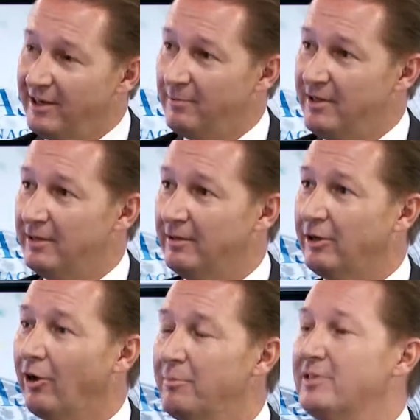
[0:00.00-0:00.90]
time the
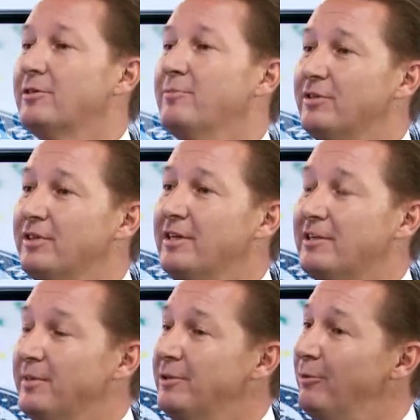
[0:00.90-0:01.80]
economist community
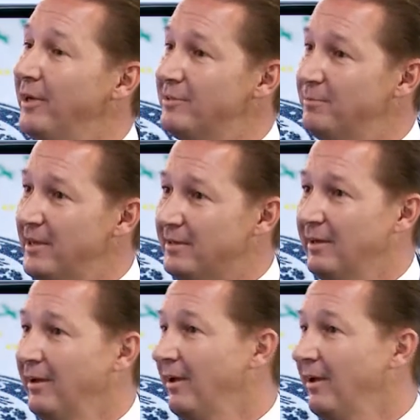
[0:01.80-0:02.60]
has been quite split.